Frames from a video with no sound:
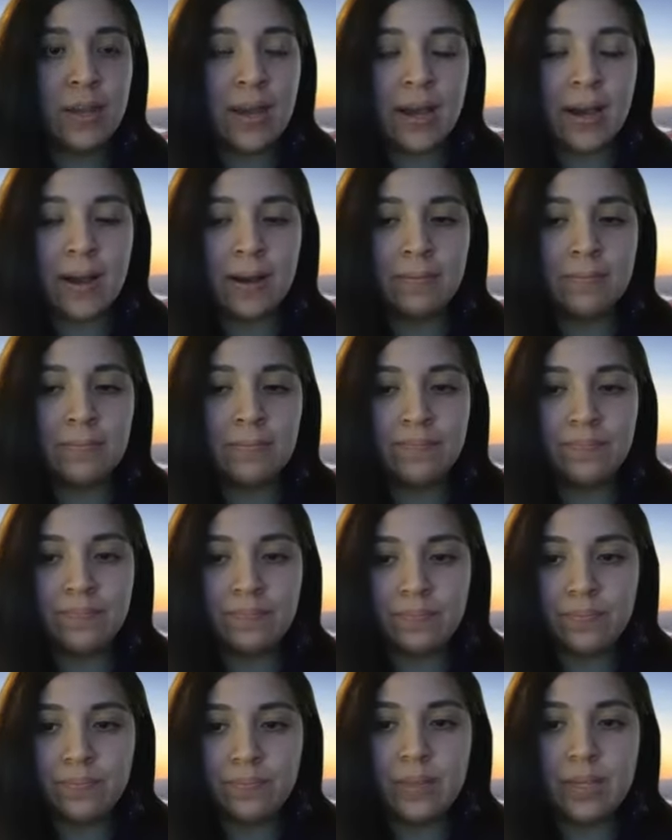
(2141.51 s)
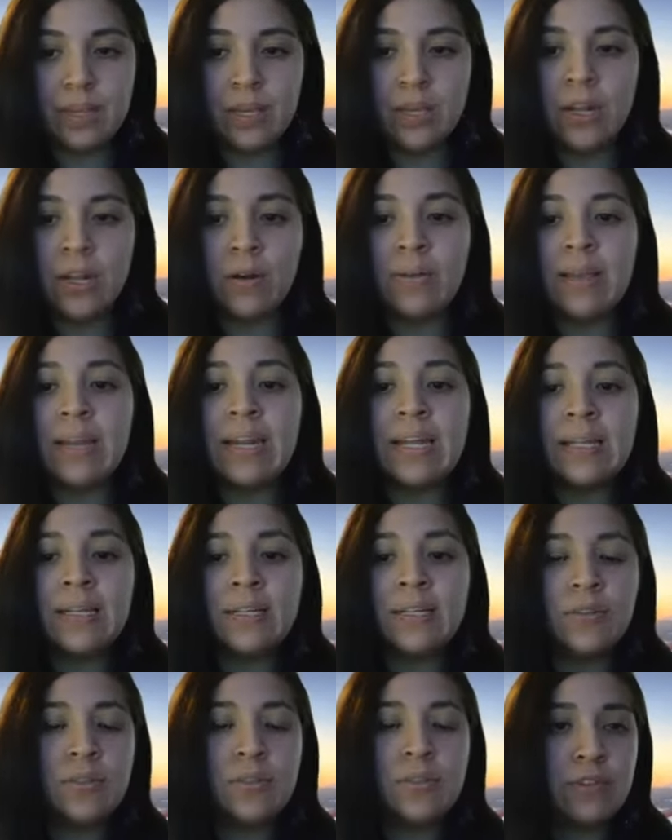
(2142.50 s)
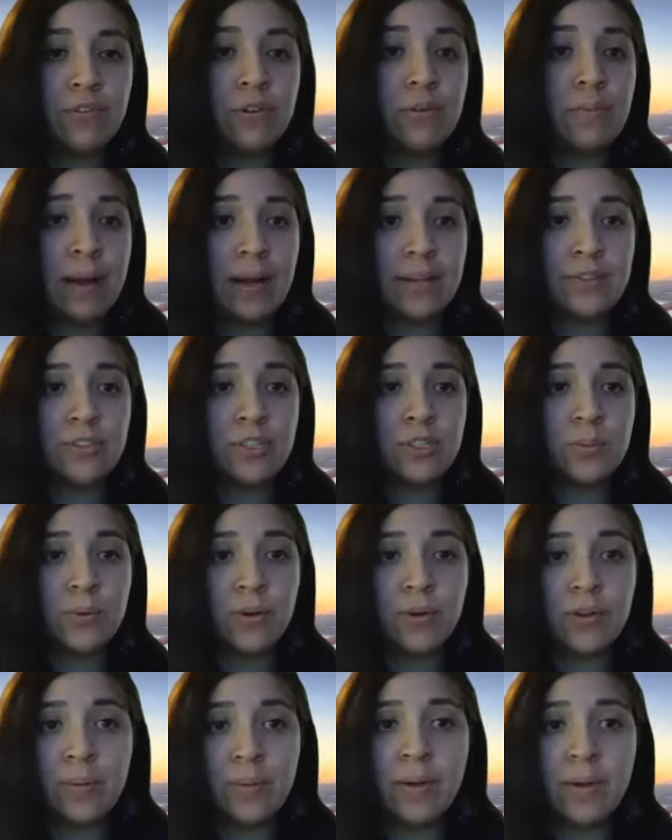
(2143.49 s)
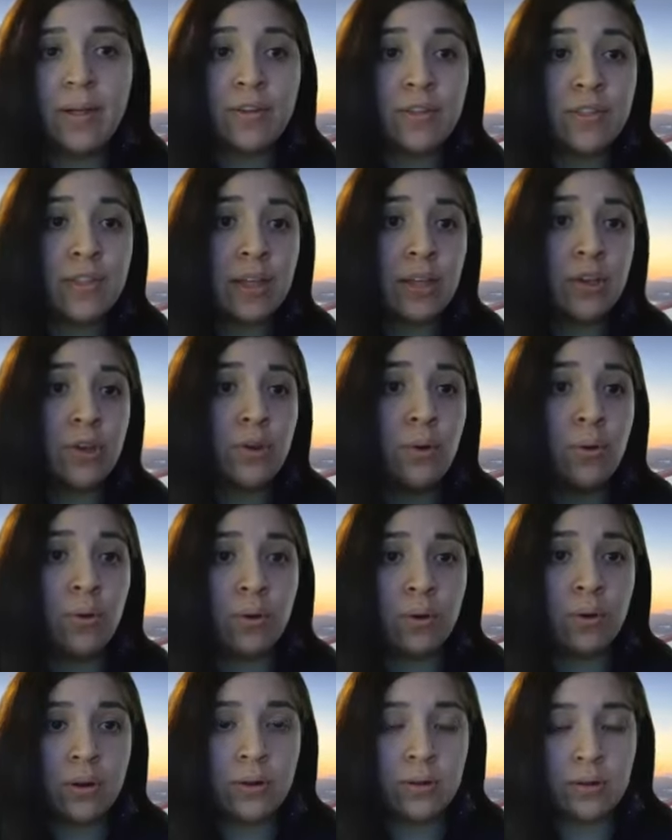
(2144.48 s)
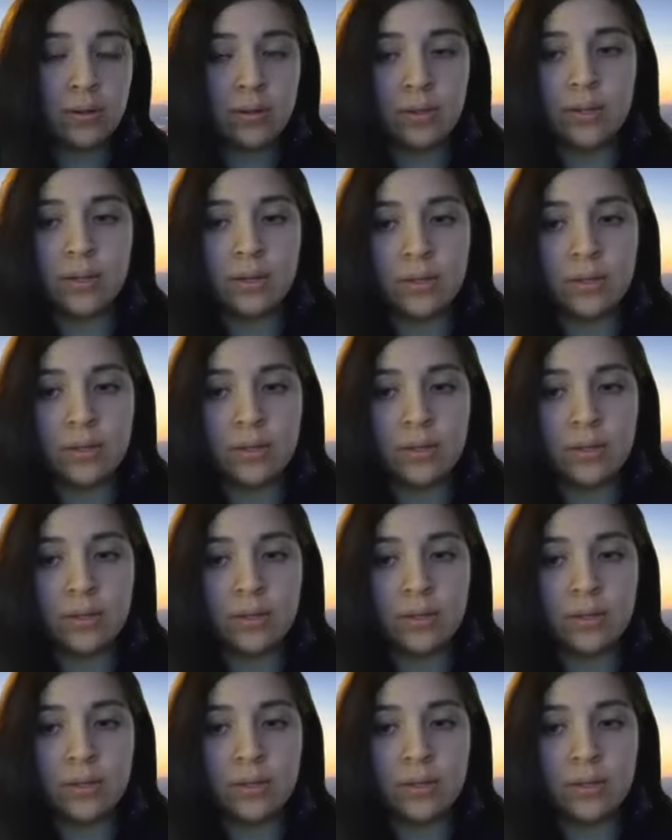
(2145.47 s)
getting into a different master's program other than your